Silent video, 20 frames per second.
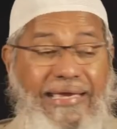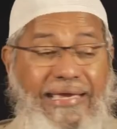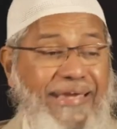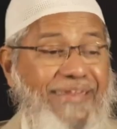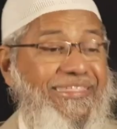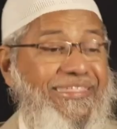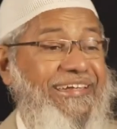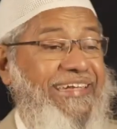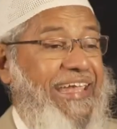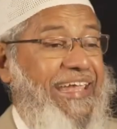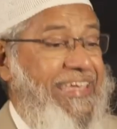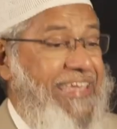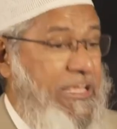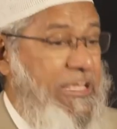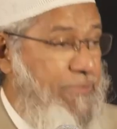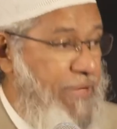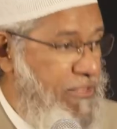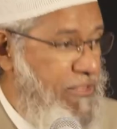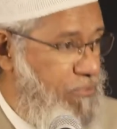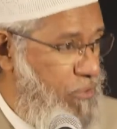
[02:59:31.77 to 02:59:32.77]
It is a
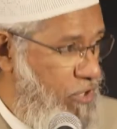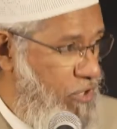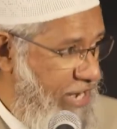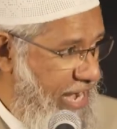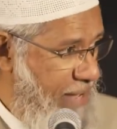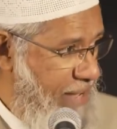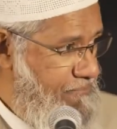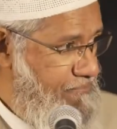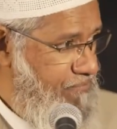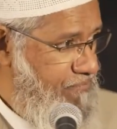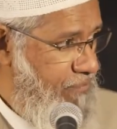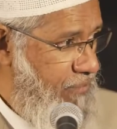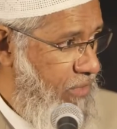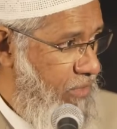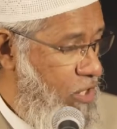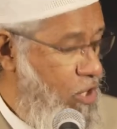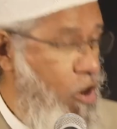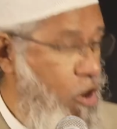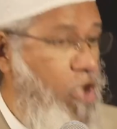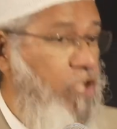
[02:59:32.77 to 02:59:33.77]
technique-based program,
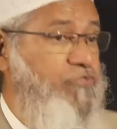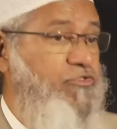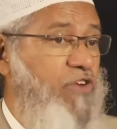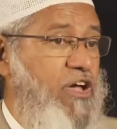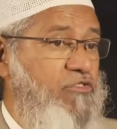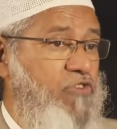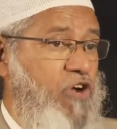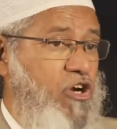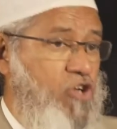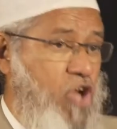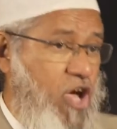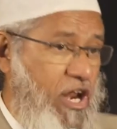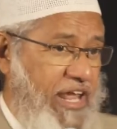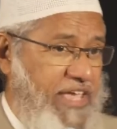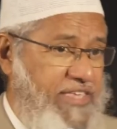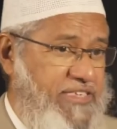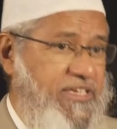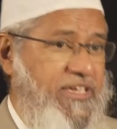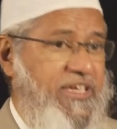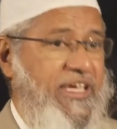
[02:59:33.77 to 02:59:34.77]
also has got
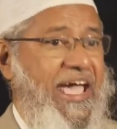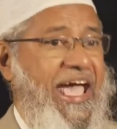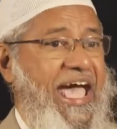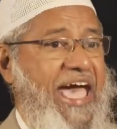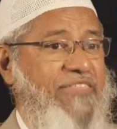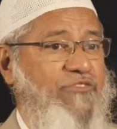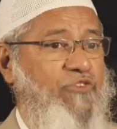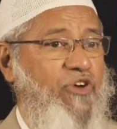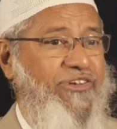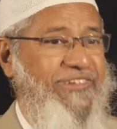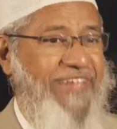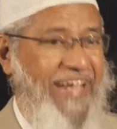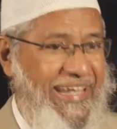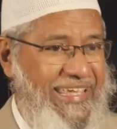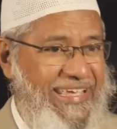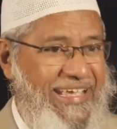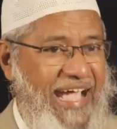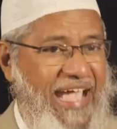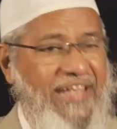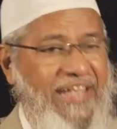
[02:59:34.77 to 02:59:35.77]
knowledge, has got
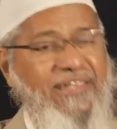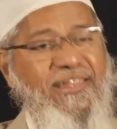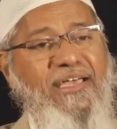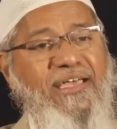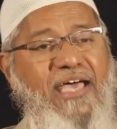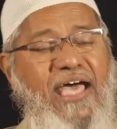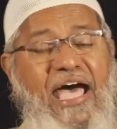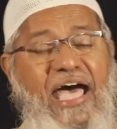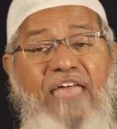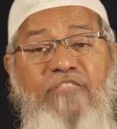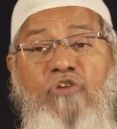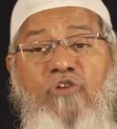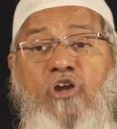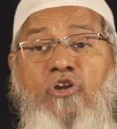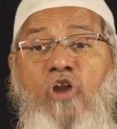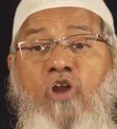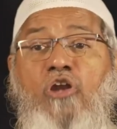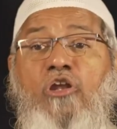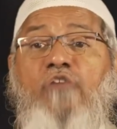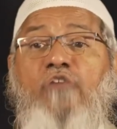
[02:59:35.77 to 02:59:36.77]
study guide, has
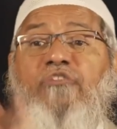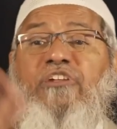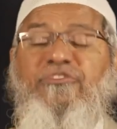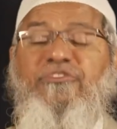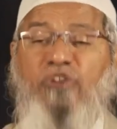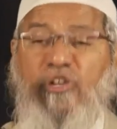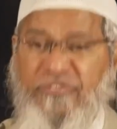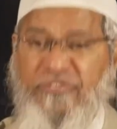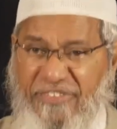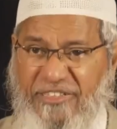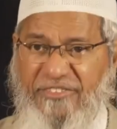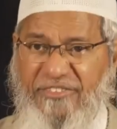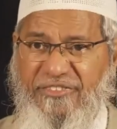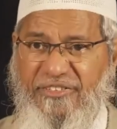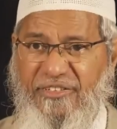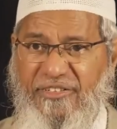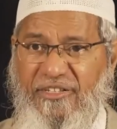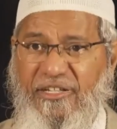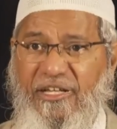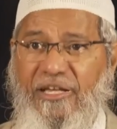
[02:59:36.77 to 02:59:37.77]
got a lot of
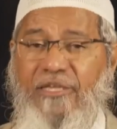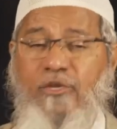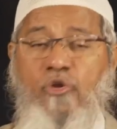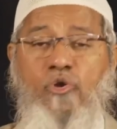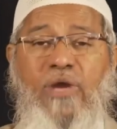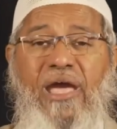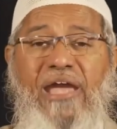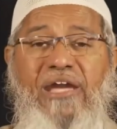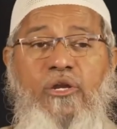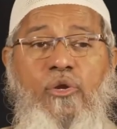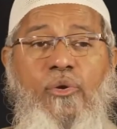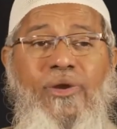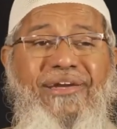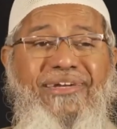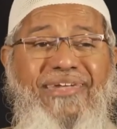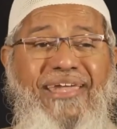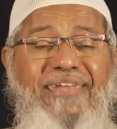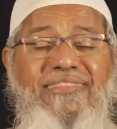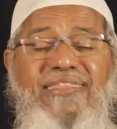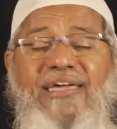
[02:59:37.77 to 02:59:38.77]
resources. You can do
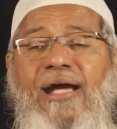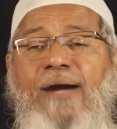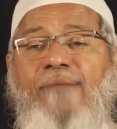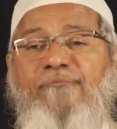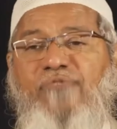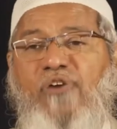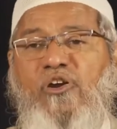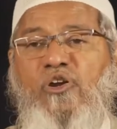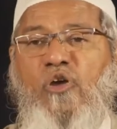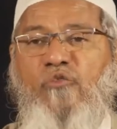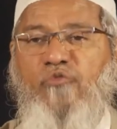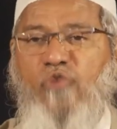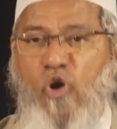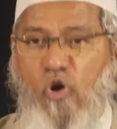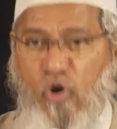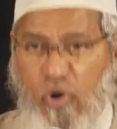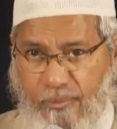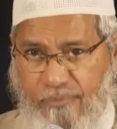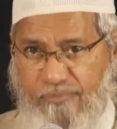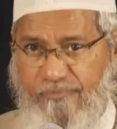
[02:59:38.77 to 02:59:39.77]
it in the comfort of
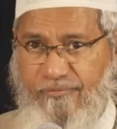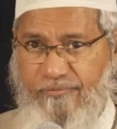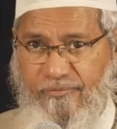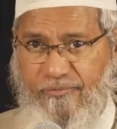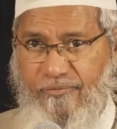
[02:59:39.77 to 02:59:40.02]
your home.